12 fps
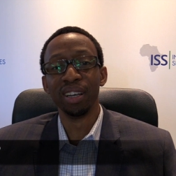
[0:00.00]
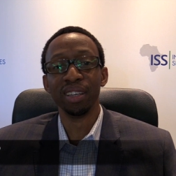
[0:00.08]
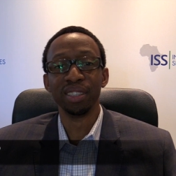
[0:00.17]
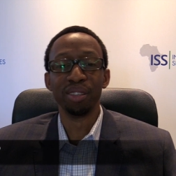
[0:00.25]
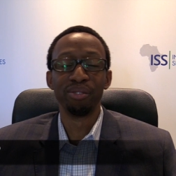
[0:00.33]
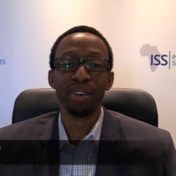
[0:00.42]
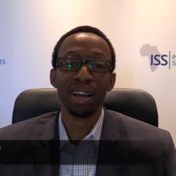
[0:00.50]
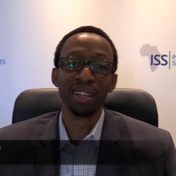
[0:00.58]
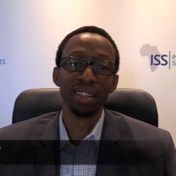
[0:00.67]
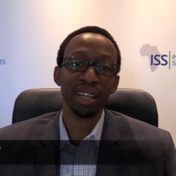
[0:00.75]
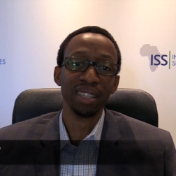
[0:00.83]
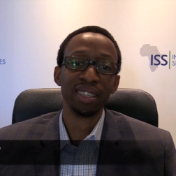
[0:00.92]
is the
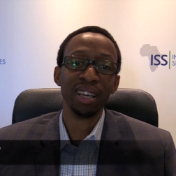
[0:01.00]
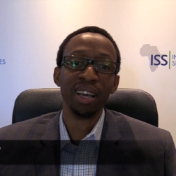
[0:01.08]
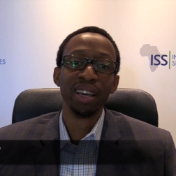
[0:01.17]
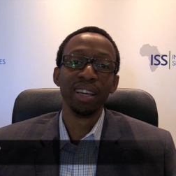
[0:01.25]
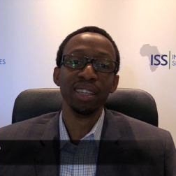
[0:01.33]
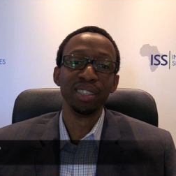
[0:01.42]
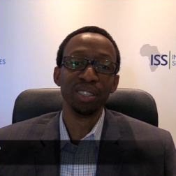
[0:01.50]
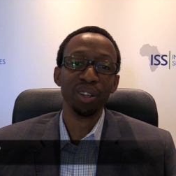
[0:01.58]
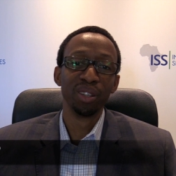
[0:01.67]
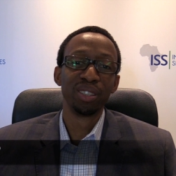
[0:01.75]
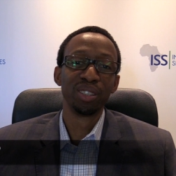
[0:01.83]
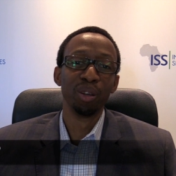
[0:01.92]
fact that it's
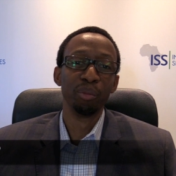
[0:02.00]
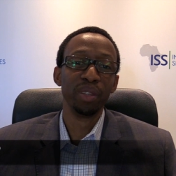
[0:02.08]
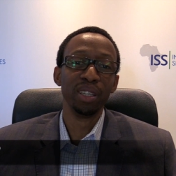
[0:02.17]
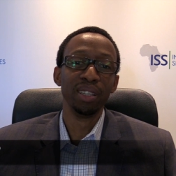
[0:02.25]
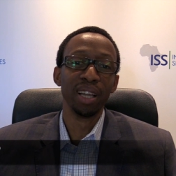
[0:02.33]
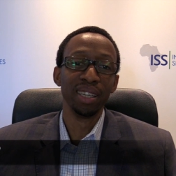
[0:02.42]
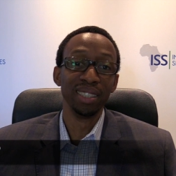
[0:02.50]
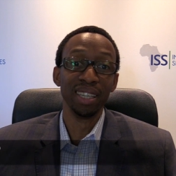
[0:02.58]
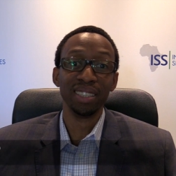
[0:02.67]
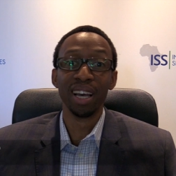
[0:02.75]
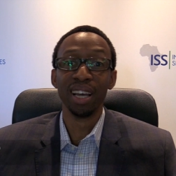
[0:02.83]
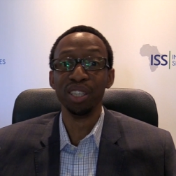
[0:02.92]
not something that is
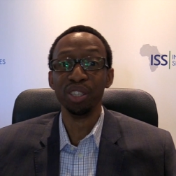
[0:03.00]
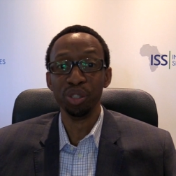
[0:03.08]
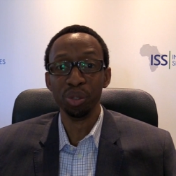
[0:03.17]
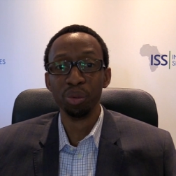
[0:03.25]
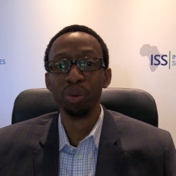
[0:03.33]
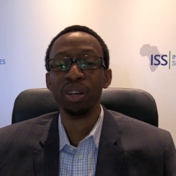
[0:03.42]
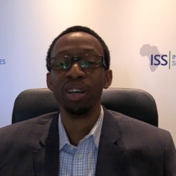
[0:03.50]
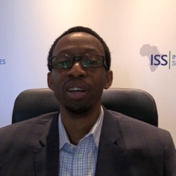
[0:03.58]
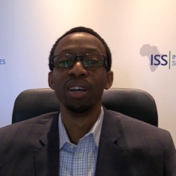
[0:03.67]
entirely new.